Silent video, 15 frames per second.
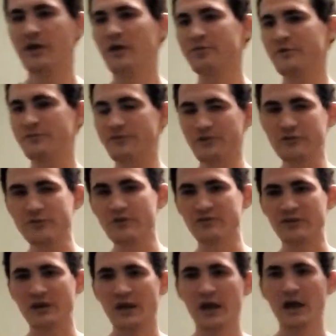The first
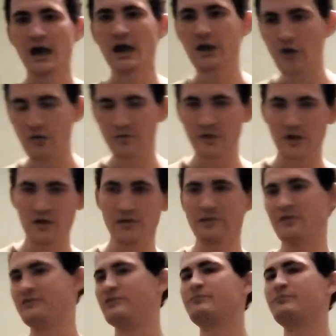visit, I go in there, and this is